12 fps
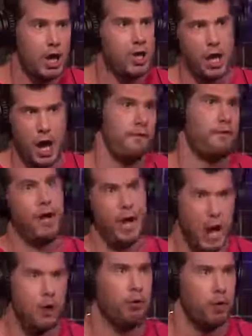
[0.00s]
the effing
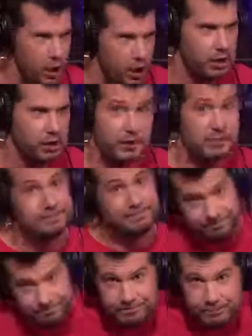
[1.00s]
N-word.
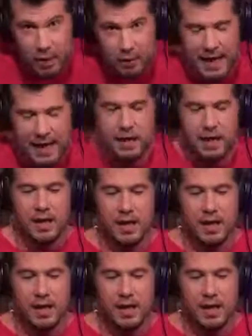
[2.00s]
Okay?